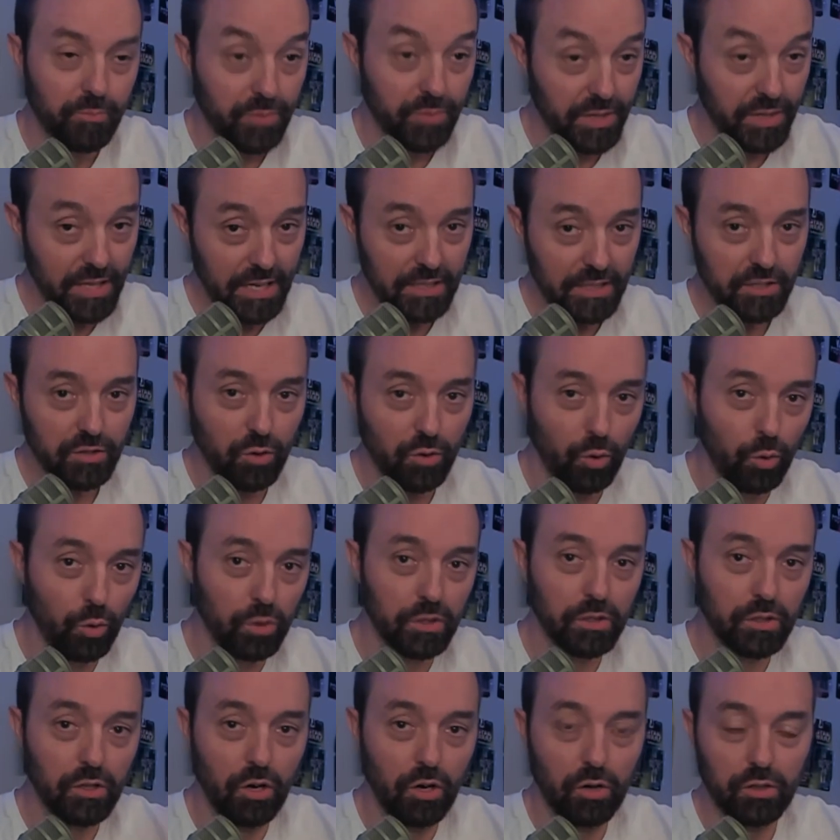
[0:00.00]
Yes,
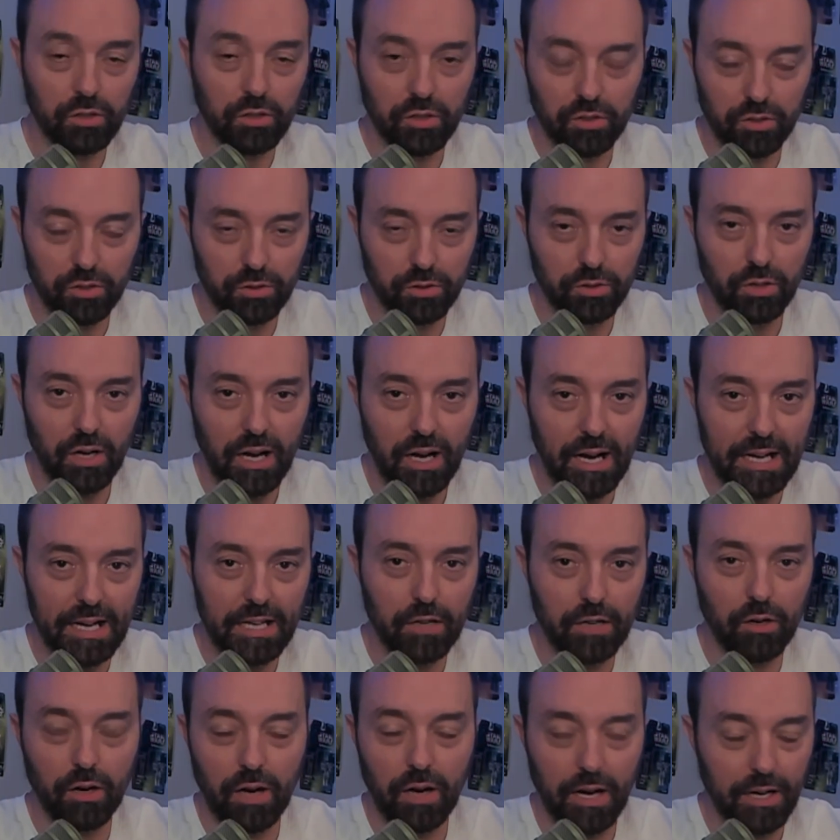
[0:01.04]
oligarchical
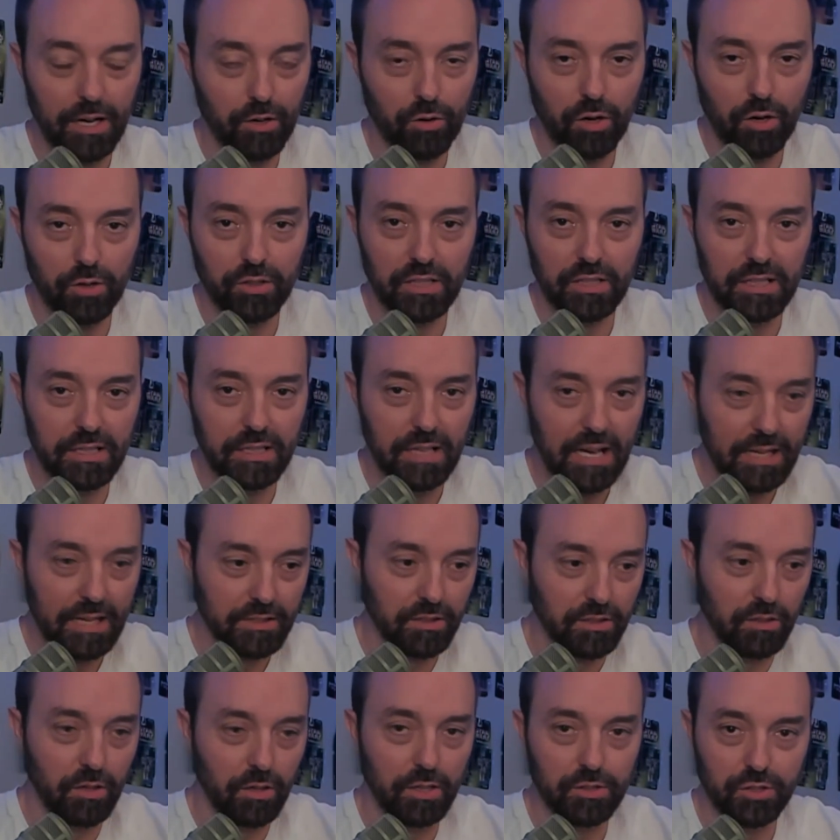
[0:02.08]
hier- hierarchy has a
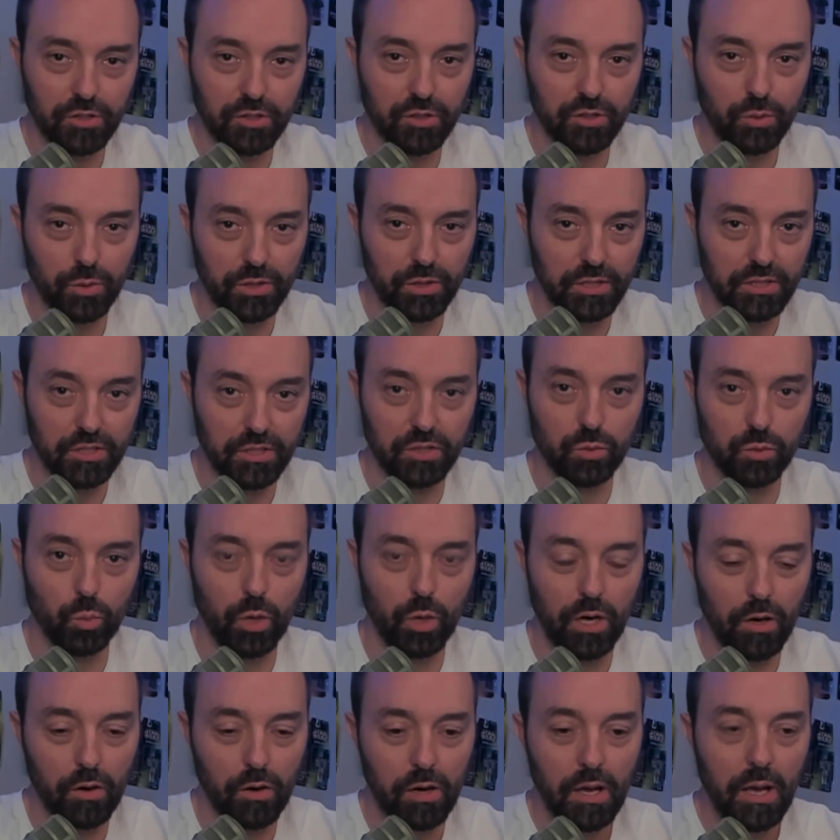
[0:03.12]
lot to do with this as
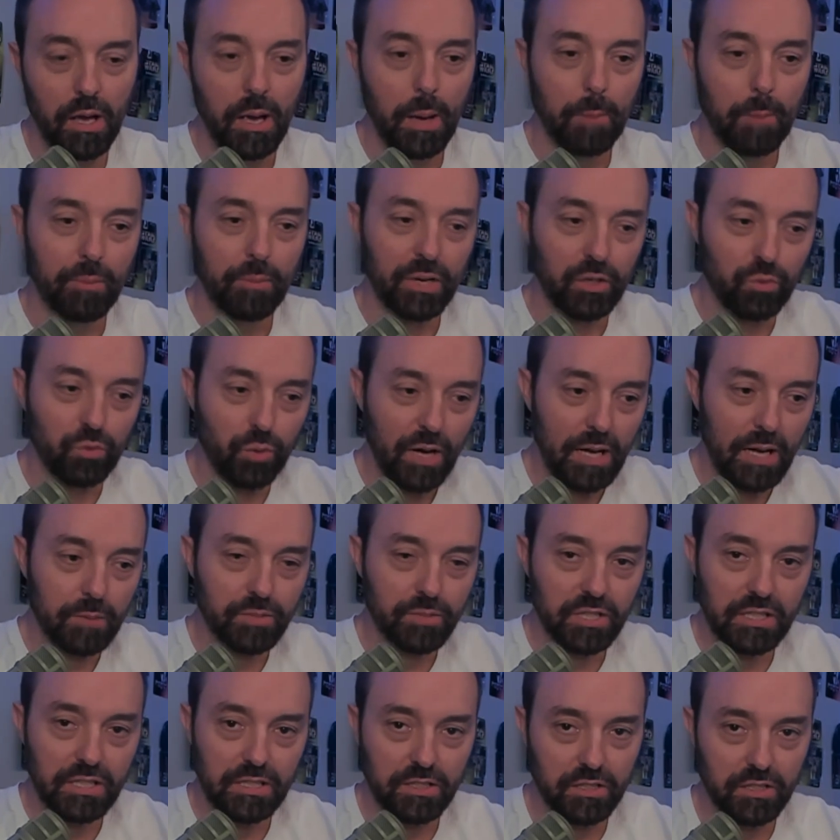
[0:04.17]
well, but
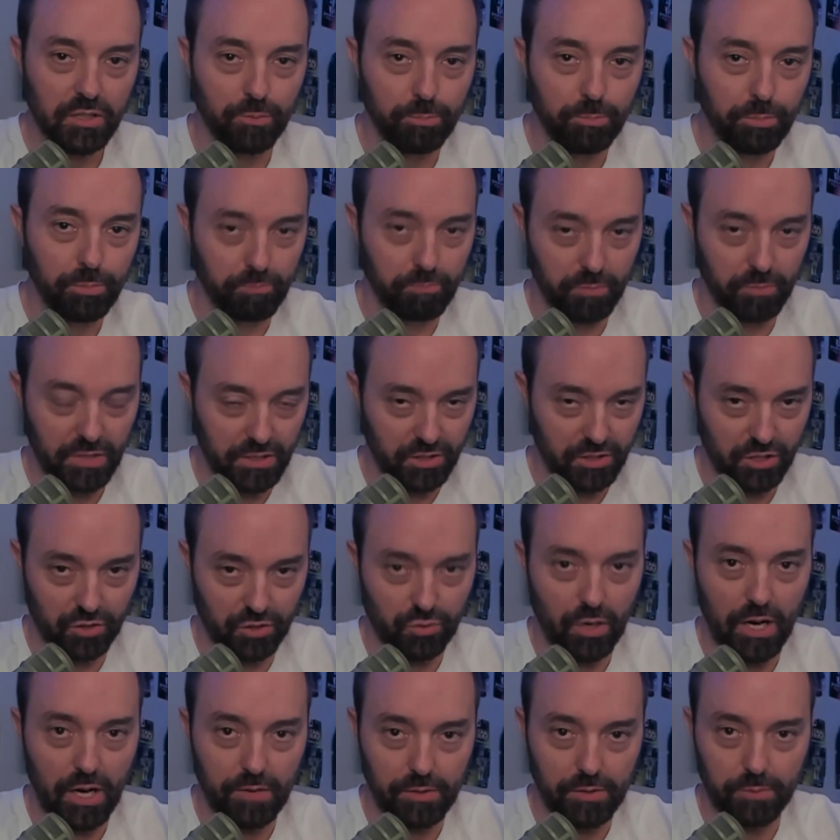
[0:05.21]
Gramsci is the is the
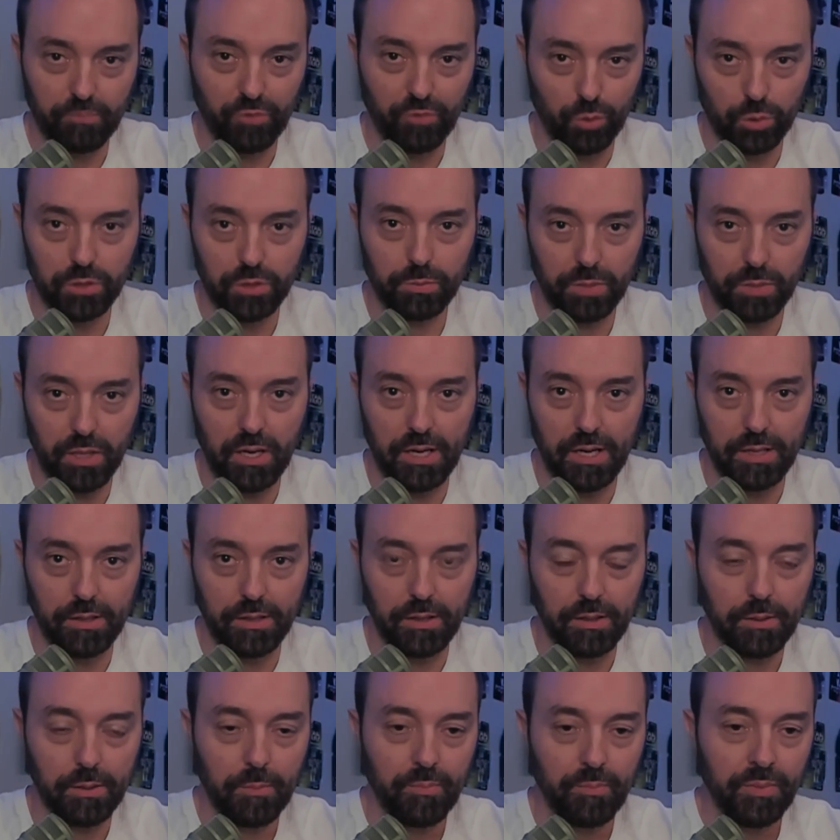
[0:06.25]
driving force behind
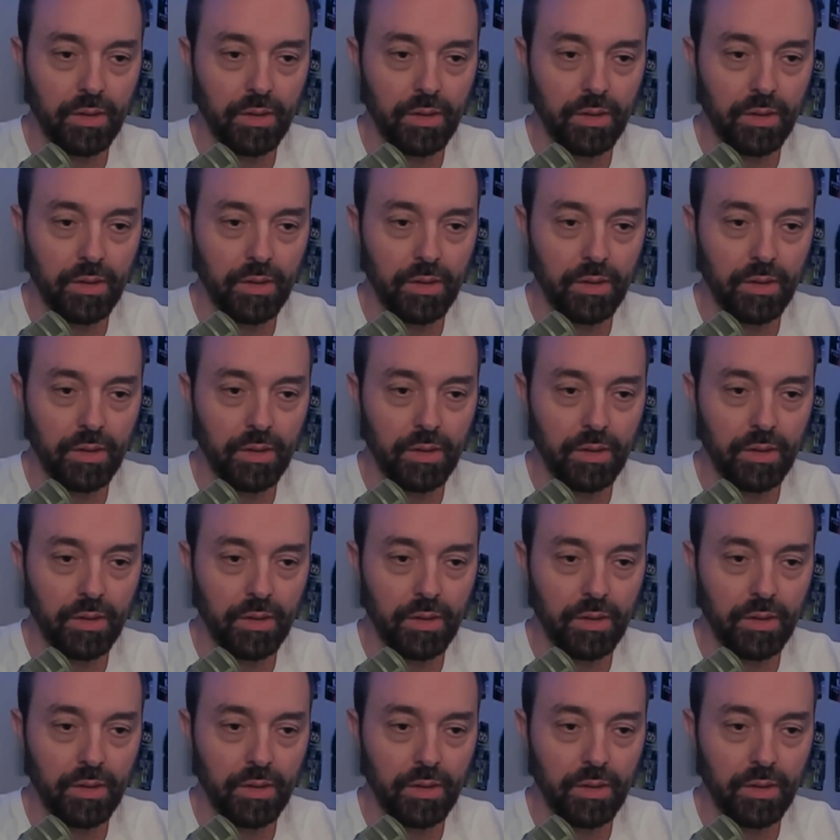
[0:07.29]
it.